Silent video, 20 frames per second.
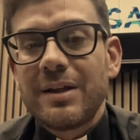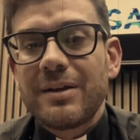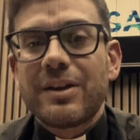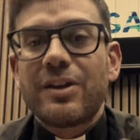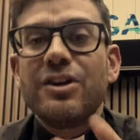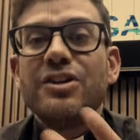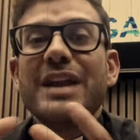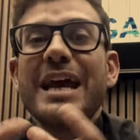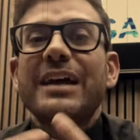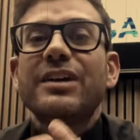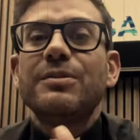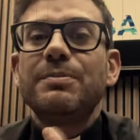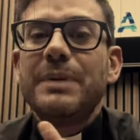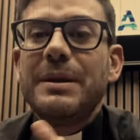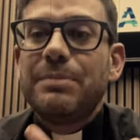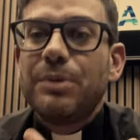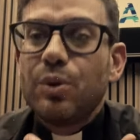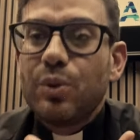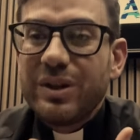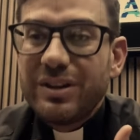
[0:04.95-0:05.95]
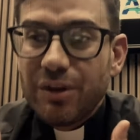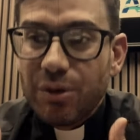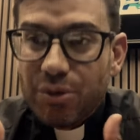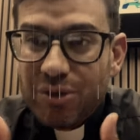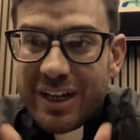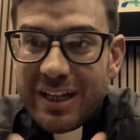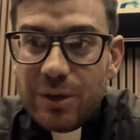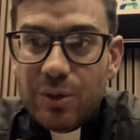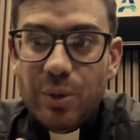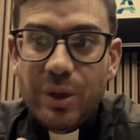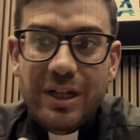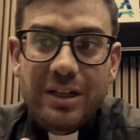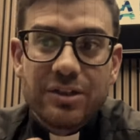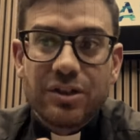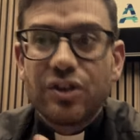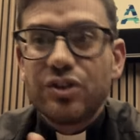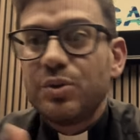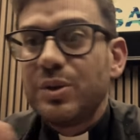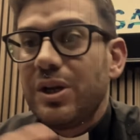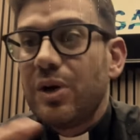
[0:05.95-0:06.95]
connect people with the real world
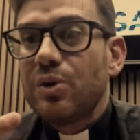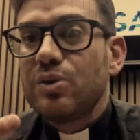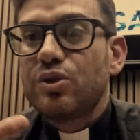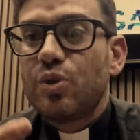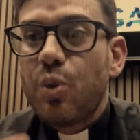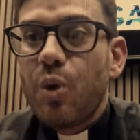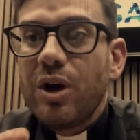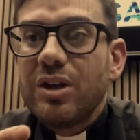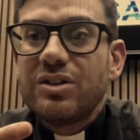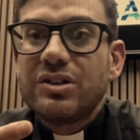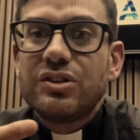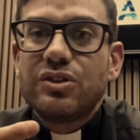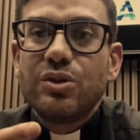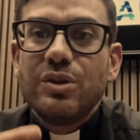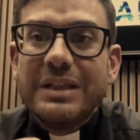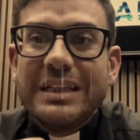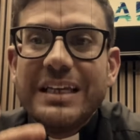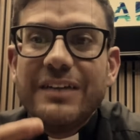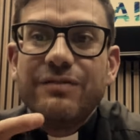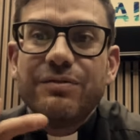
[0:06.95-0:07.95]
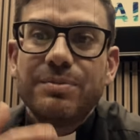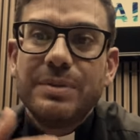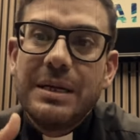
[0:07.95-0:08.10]
because we don't want to leave